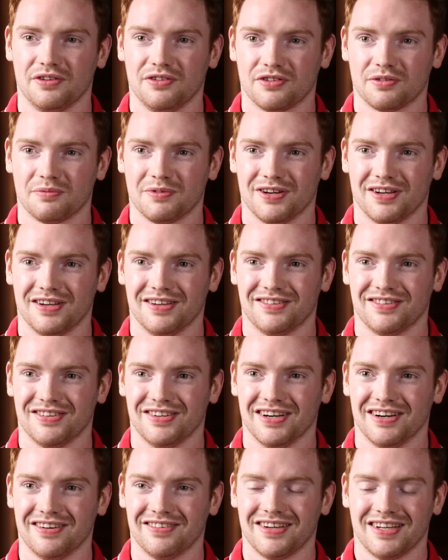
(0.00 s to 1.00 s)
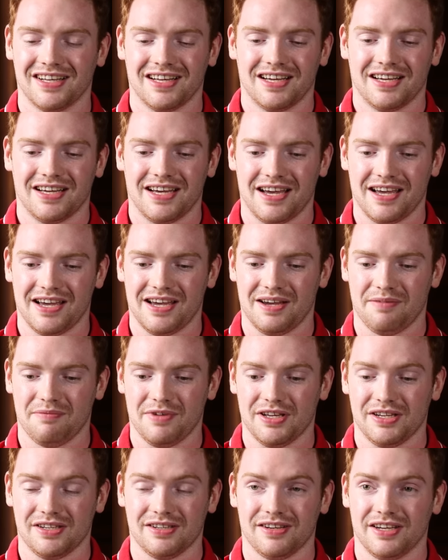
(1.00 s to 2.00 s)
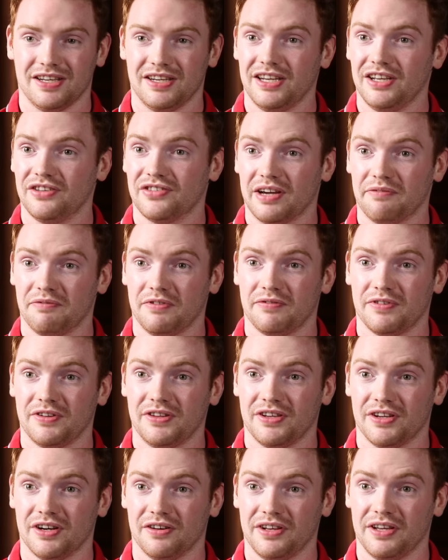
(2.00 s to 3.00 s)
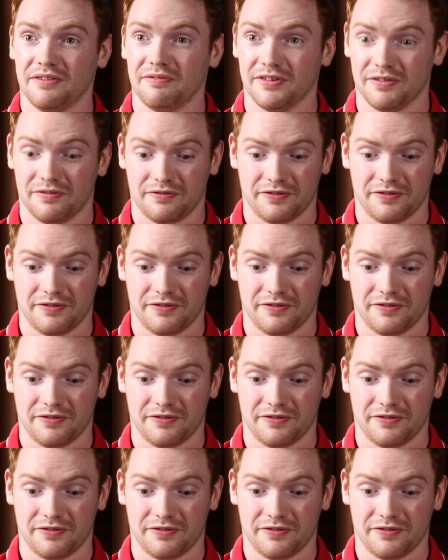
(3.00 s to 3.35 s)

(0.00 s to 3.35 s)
use, to be honest, you know. Um, it, it needs everything, you know, even the